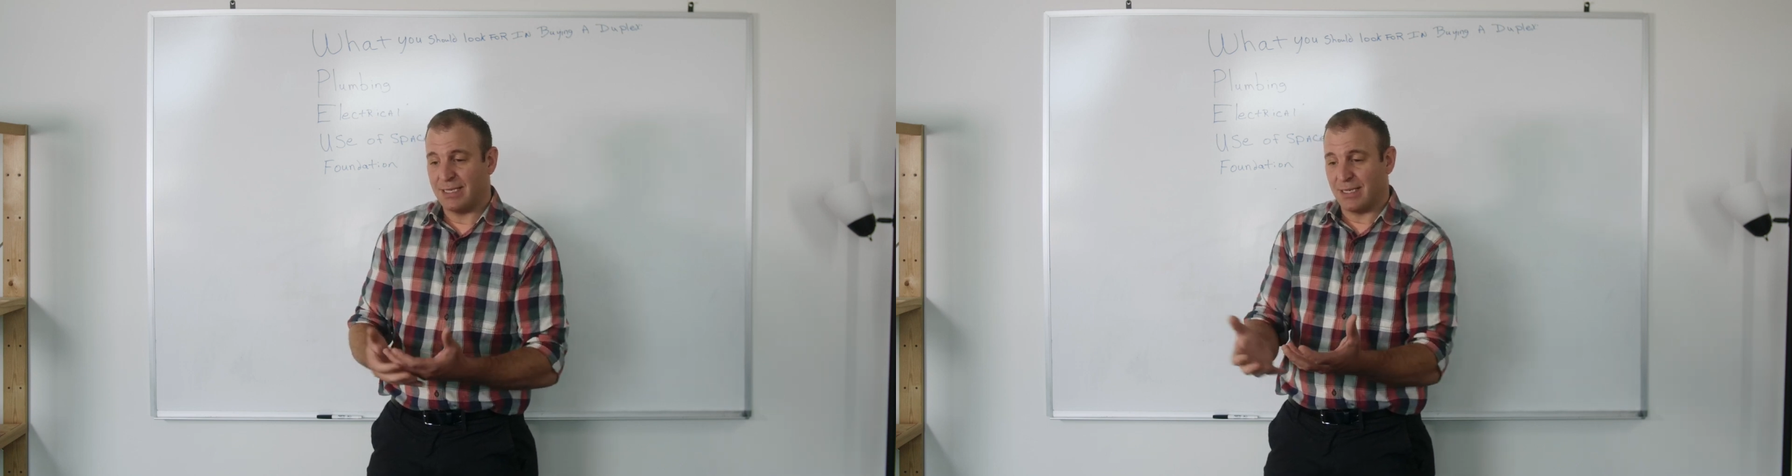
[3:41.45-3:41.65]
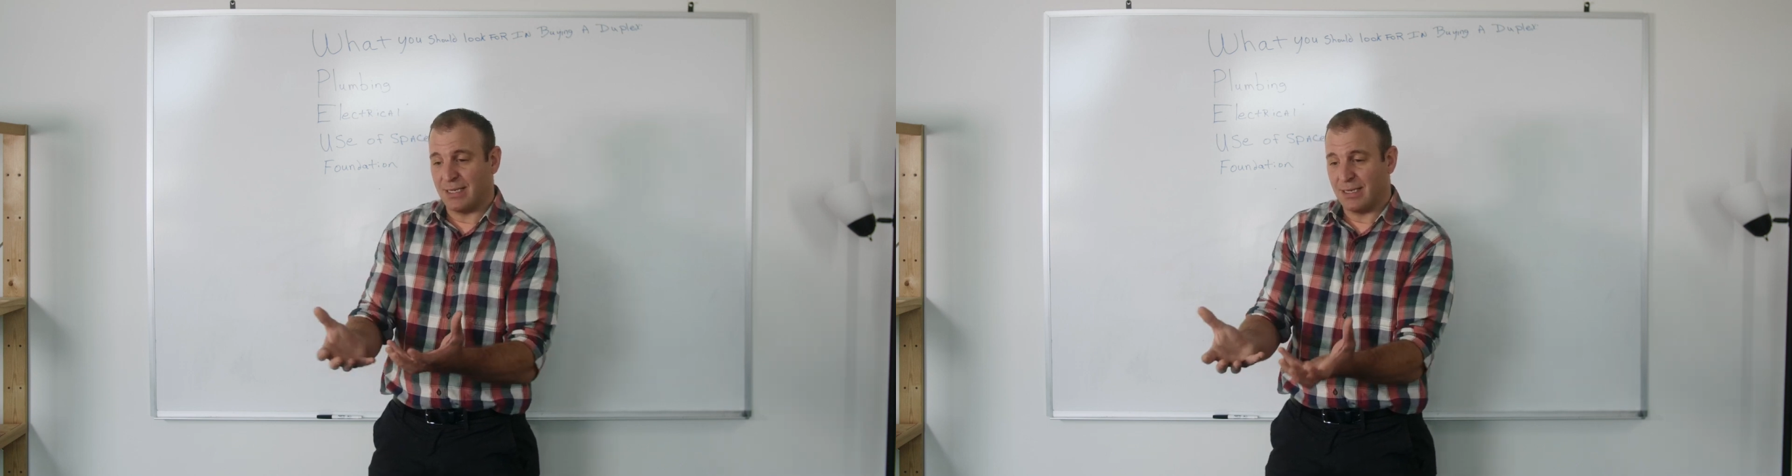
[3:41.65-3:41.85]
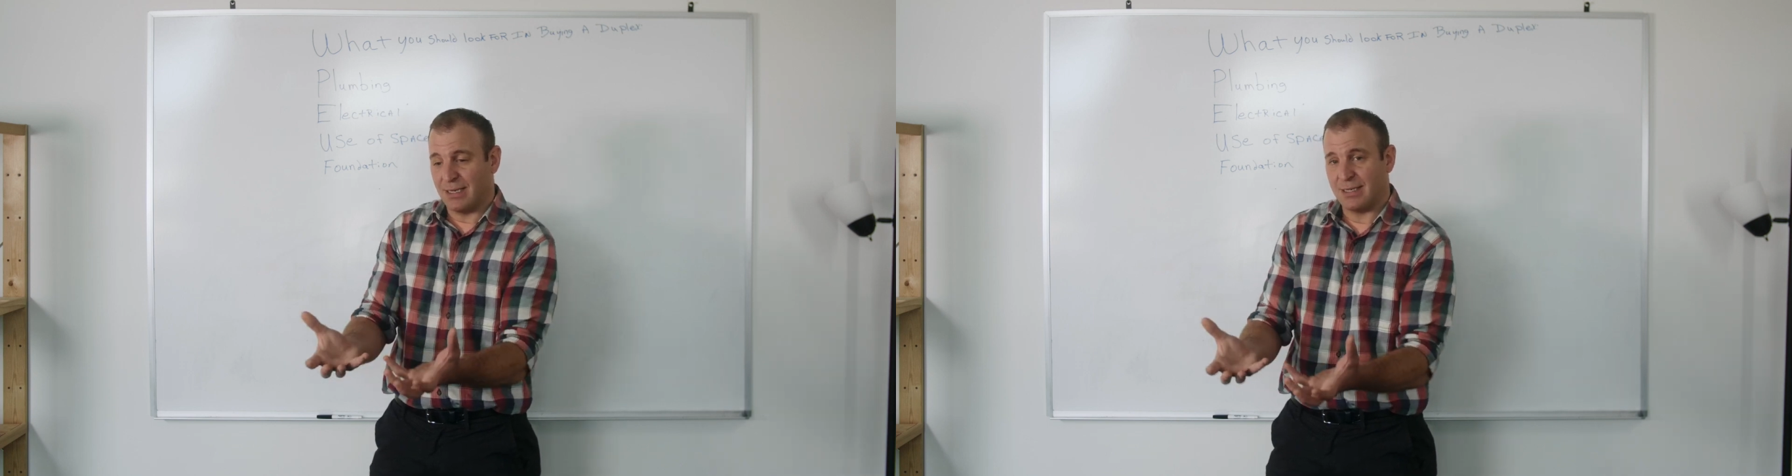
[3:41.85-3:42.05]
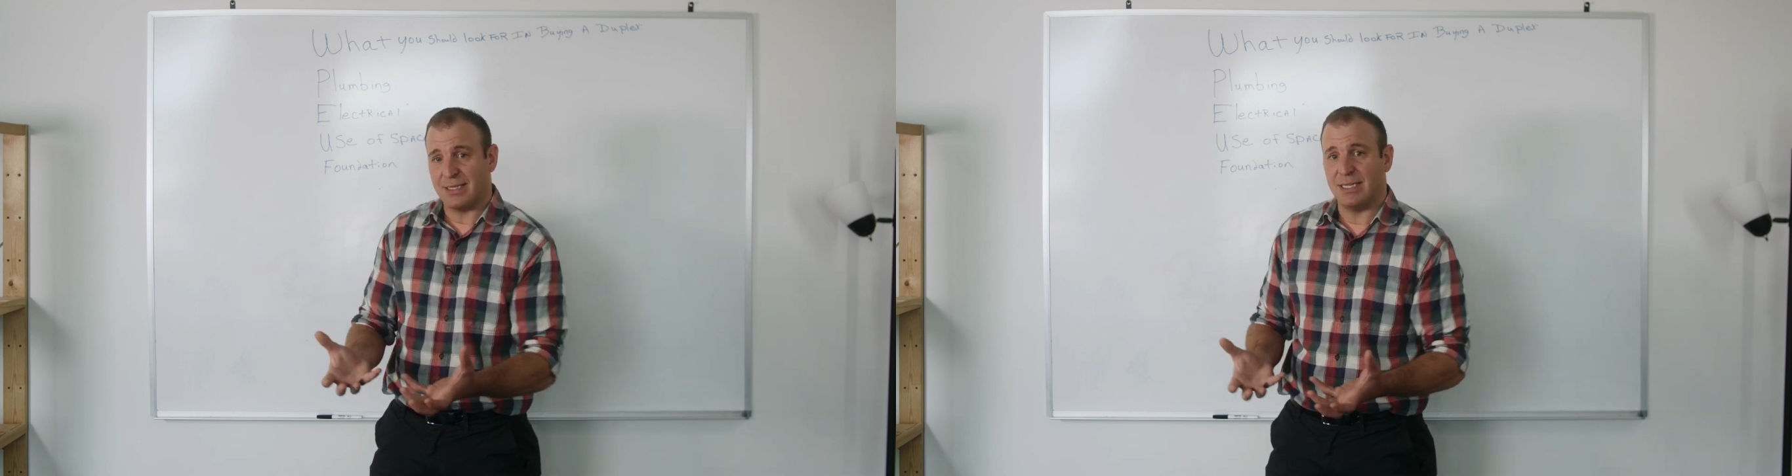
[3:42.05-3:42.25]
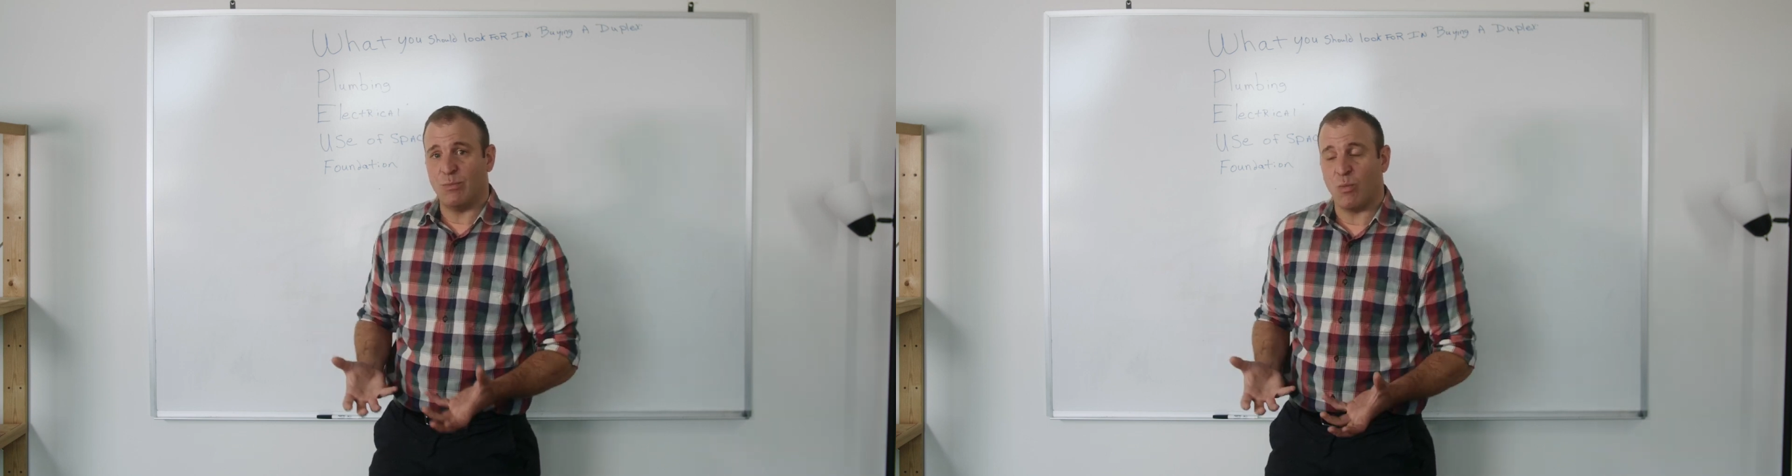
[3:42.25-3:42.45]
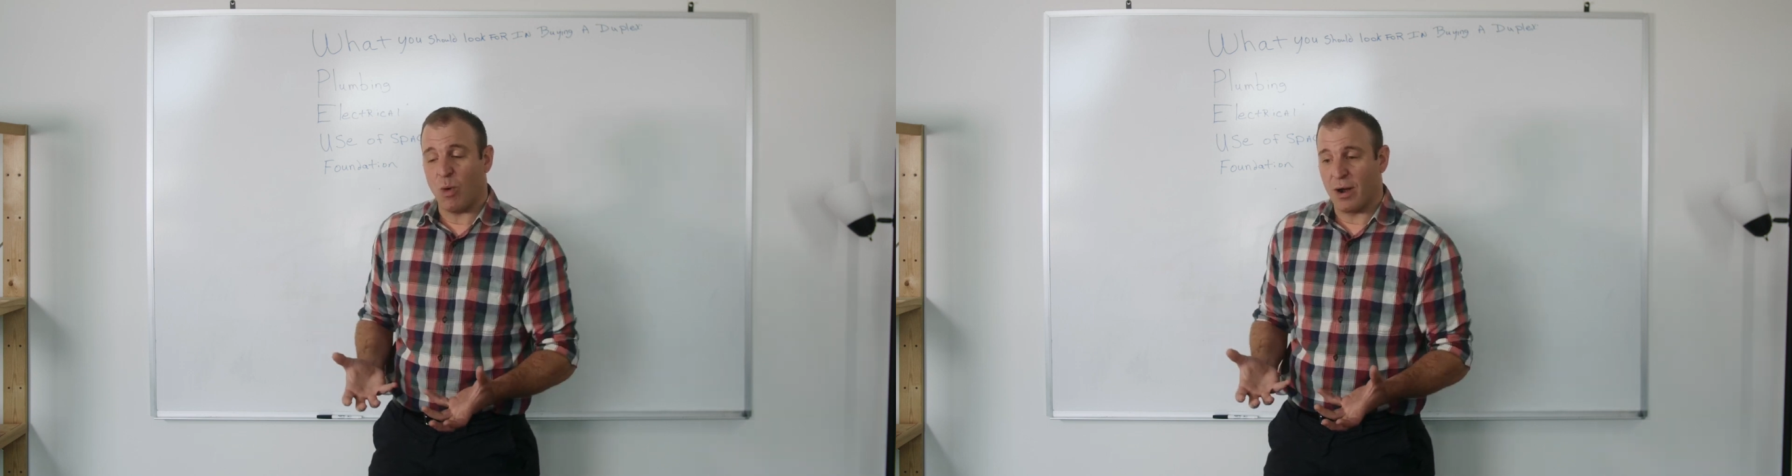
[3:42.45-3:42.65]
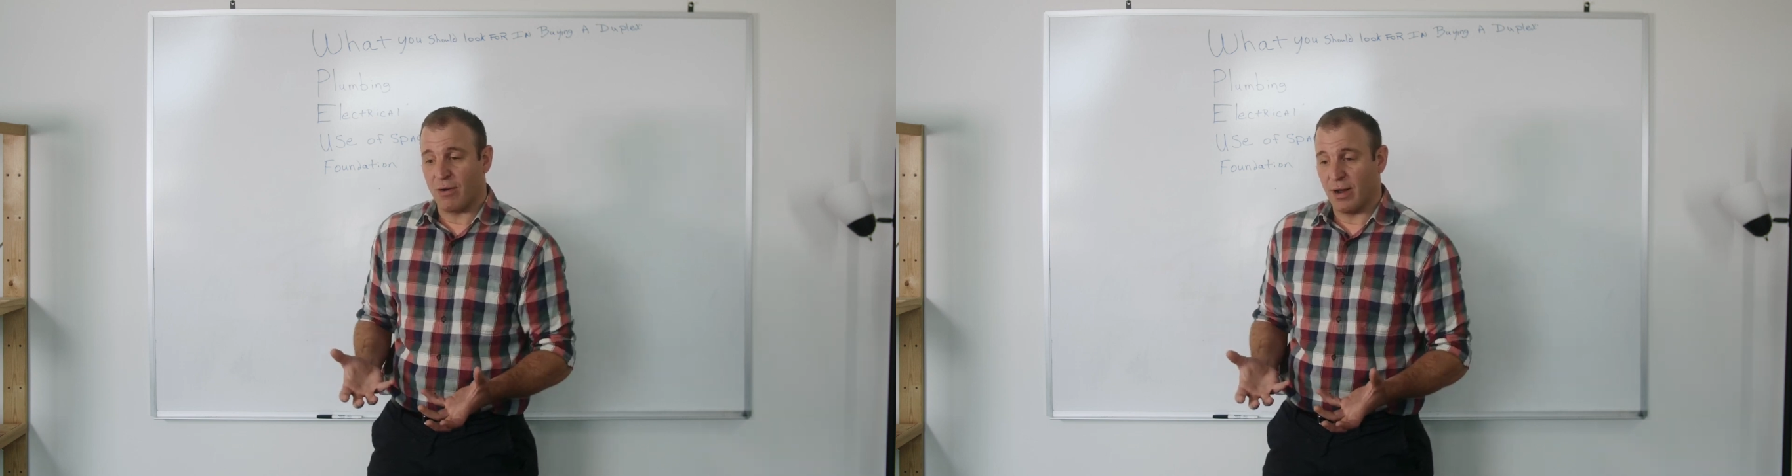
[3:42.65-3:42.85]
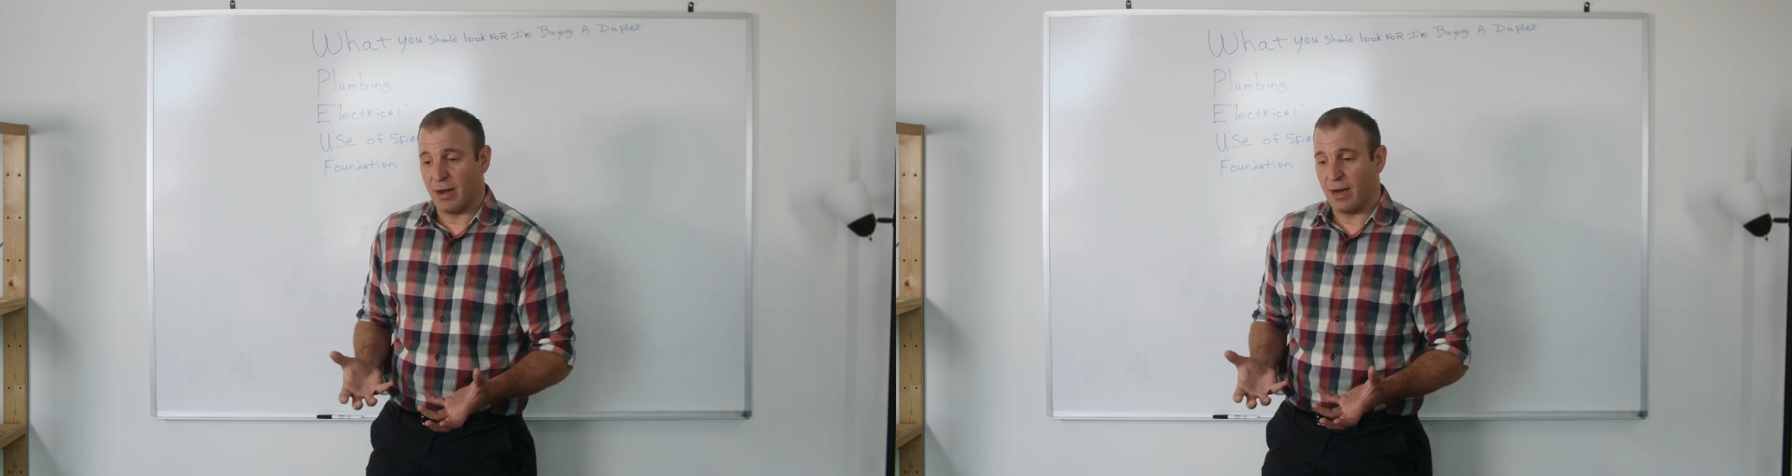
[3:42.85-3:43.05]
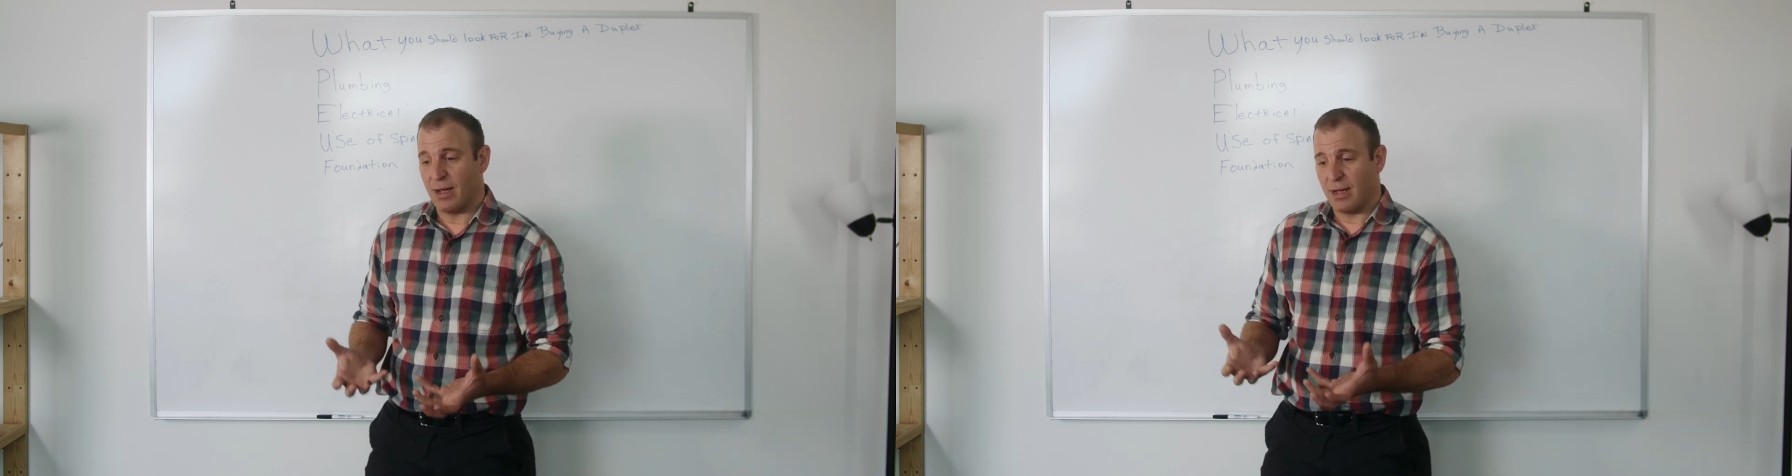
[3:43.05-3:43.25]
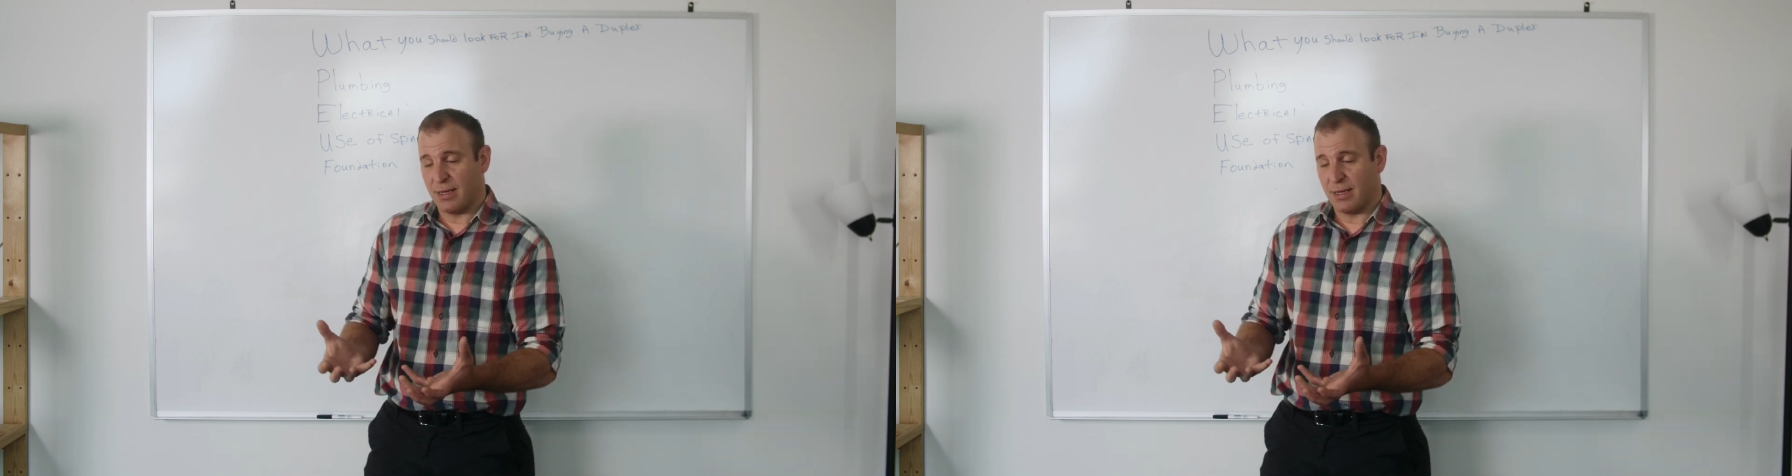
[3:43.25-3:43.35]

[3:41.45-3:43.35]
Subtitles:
to seep water in,